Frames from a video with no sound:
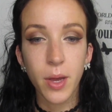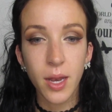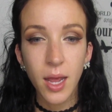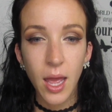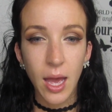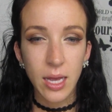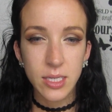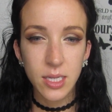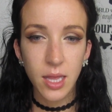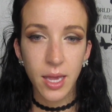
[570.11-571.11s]
But I
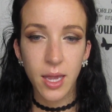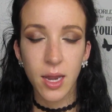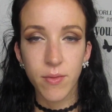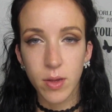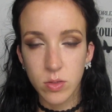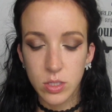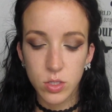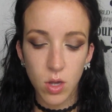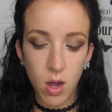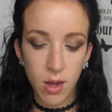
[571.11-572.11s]
did like kind of how
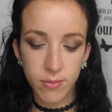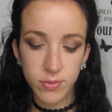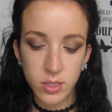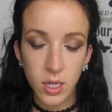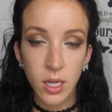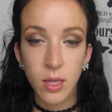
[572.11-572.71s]
soft